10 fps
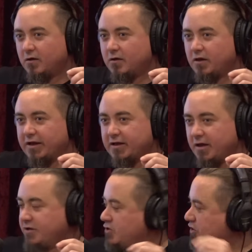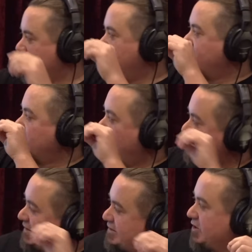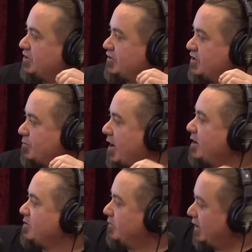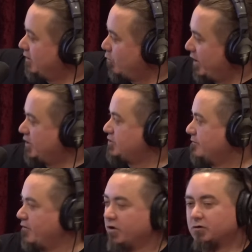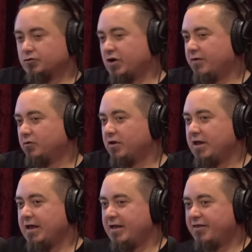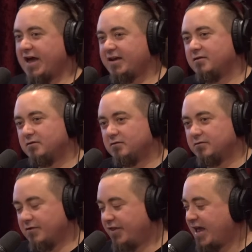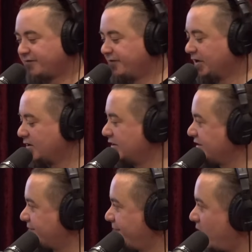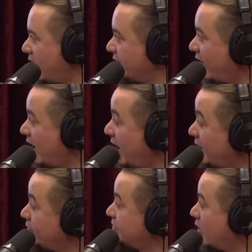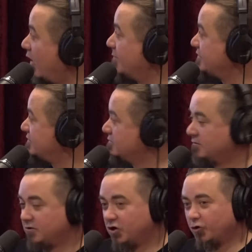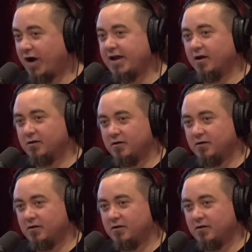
and you just imagine, all right, 60 inches this way, you're getting 1 inch of vertical travel. That figure is 500 times greater